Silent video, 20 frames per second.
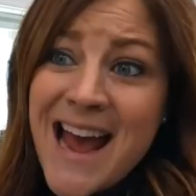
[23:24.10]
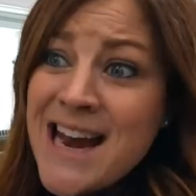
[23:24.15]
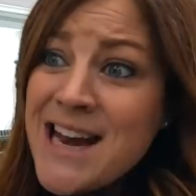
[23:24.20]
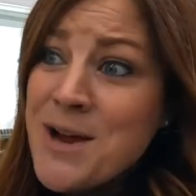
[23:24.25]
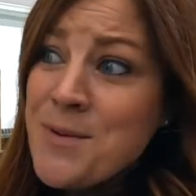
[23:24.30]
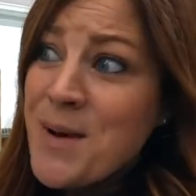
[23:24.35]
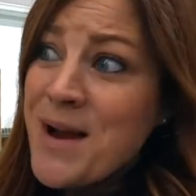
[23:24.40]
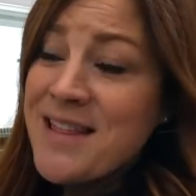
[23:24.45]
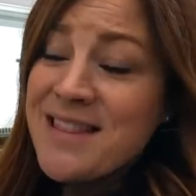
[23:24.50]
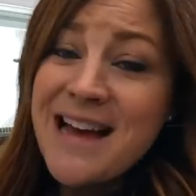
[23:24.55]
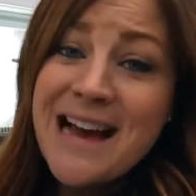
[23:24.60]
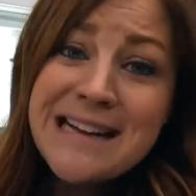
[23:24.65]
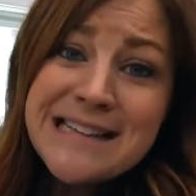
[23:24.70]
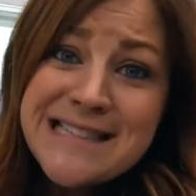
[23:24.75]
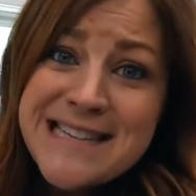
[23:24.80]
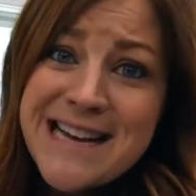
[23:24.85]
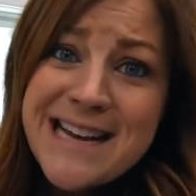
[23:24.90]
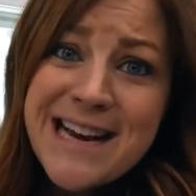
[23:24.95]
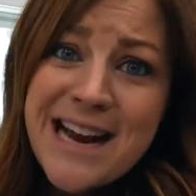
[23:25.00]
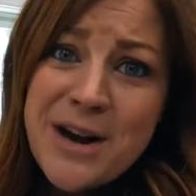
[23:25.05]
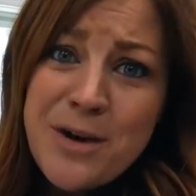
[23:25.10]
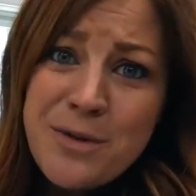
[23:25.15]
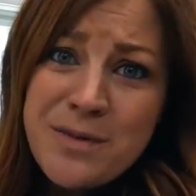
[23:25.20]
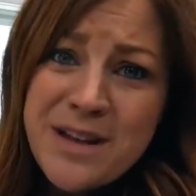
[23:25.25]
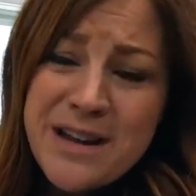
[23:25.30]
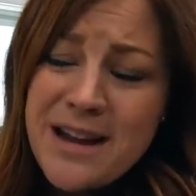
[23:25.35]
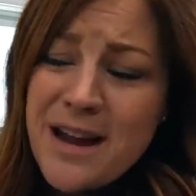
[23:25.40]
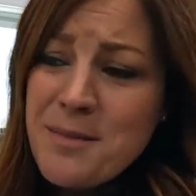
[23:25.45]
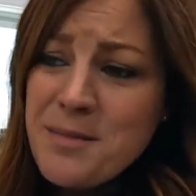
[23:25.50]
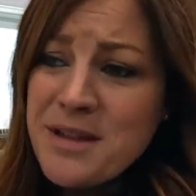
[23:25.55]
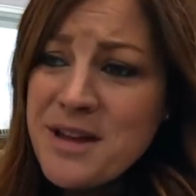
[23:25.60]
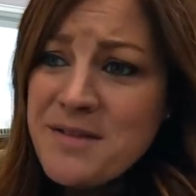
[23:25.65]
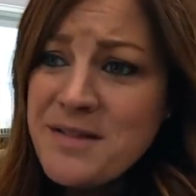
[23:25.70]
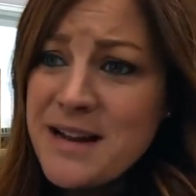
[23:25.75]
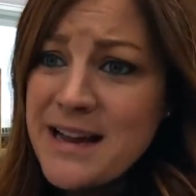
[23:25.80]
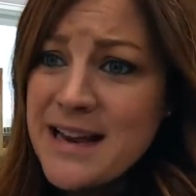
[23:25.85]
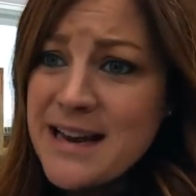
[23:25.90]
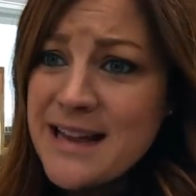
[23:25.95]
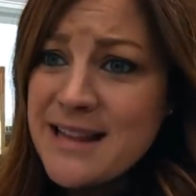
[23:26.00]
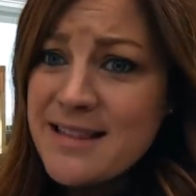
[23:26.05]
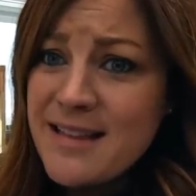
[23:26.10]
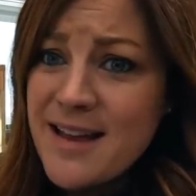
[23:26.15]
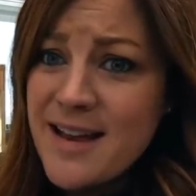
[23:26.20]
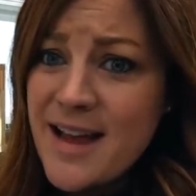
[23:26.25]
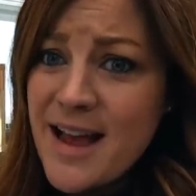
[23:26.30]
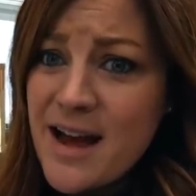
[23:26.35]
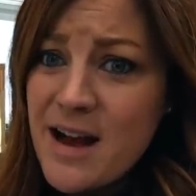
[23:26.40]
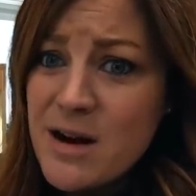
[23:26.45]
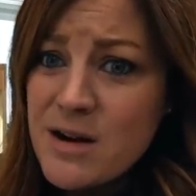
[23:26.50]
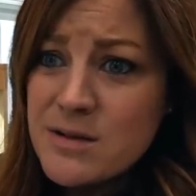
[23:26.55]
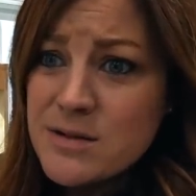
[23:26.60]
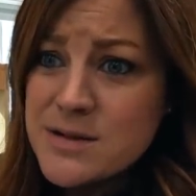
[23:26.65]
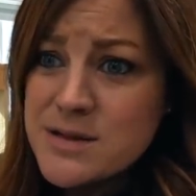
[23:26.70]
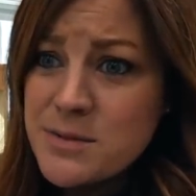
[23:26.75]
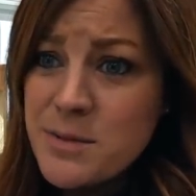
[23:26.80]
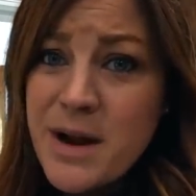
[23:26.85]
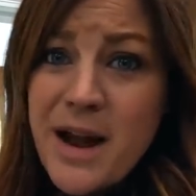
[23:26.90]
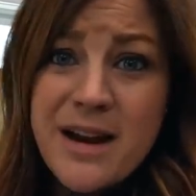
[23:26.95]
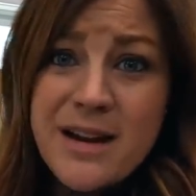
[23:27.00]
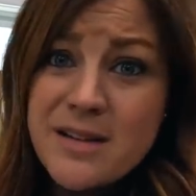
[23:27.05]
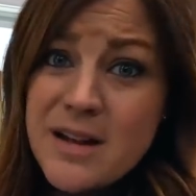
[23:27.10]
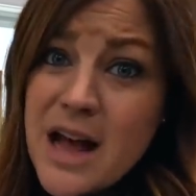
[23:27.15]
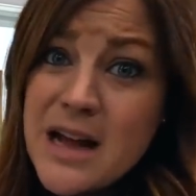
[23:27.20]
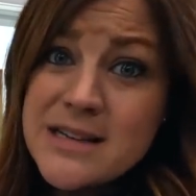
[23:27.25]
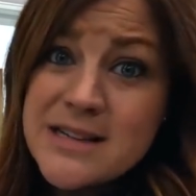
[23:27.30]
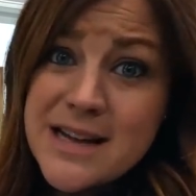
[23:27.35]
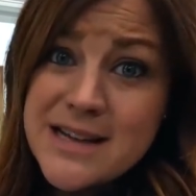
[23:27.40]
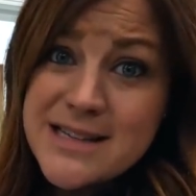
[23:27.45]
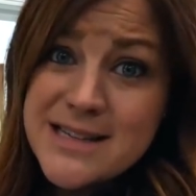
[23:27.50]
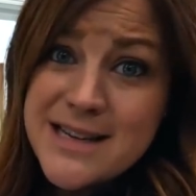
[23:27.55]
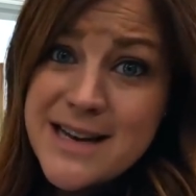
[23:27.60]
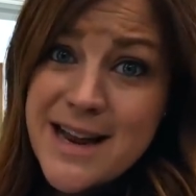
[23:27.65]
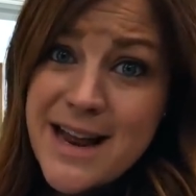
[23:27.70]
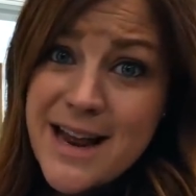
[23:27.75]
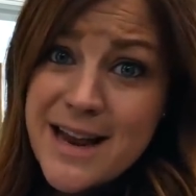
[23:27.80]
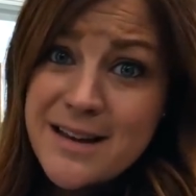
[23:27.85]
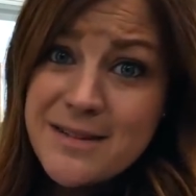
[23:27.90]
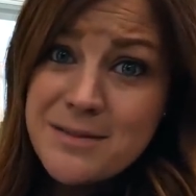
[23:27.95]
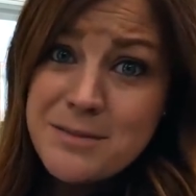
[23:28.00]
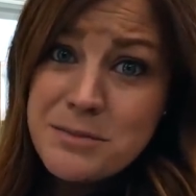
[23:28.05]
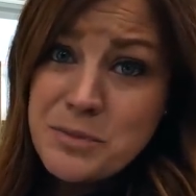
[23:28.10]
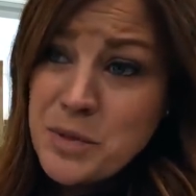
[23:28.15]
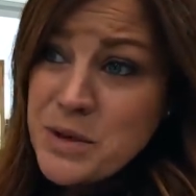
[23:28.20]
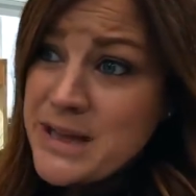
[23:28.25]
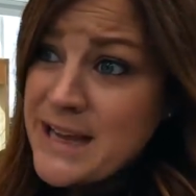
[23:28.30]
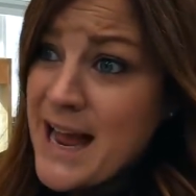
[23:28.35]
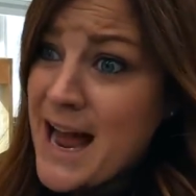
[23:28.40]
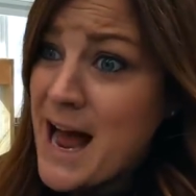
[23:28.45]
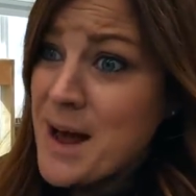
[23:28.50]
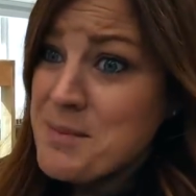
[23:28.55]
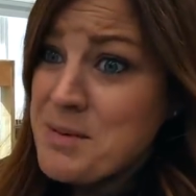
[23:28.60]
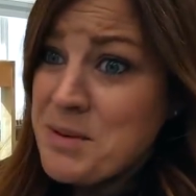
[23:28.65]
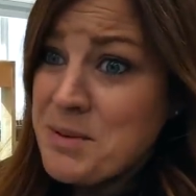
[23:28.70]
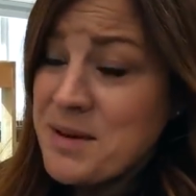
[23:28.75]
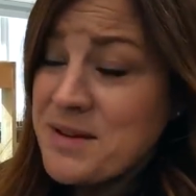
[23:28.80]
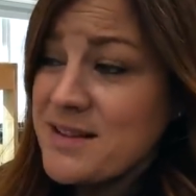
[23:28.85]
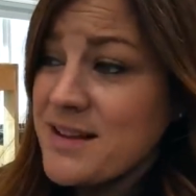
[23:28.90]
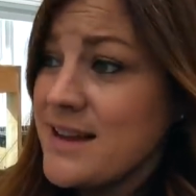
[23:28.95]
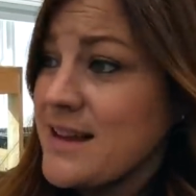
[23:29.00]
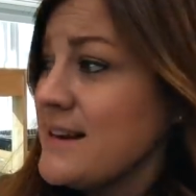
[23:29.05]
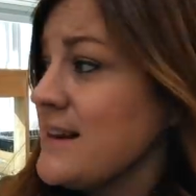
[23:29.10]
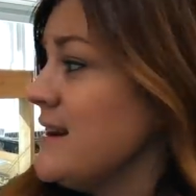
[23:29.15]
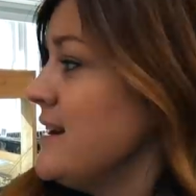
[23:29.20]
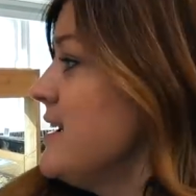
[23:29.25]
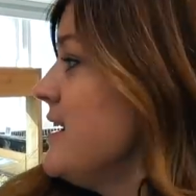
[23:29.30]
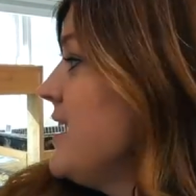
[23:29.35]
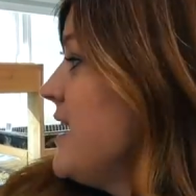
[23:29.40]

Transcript: Anyway, that's it. I don't think I'm leaving anything out. We got a lot done today. Really happy with it.